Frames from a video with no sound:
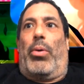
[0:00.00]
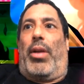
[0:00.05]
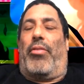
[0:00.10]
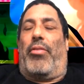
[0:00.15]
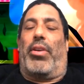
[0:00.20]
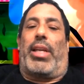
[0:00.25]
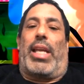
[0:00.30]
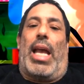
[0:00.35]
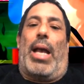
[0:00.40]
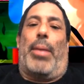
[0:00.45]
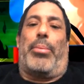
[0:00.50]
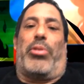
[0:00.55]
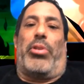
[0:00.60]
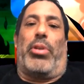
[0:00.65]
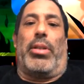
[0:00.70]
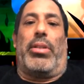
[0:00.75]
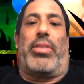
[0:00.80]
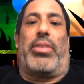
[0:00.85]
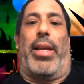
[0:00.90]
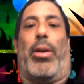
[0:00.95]
whatever caps
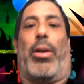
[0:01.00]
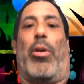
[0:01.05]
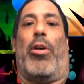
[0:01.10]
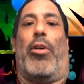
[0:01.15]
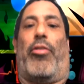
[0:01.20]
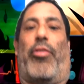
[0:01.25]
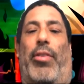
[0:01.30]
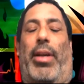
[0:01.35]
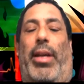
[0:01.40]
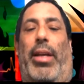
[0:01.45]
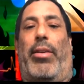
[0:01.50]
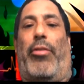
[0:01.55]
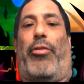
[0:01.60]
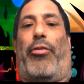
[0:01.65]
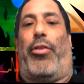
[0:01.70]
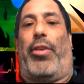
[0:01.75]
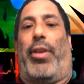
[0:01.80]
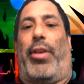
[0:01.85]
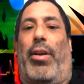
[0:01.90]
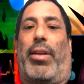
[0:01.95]
you could take off and
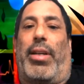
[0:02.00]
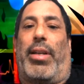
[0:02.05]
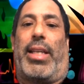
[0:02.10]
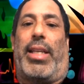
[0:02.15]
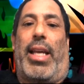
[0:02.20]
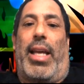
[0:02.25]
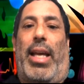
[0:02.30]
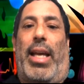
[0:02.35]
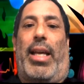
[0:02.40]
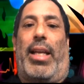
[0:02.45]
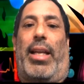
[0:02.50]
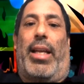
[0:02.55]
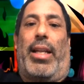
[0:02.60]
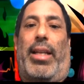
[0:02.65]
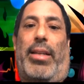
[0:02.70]
fit on the can.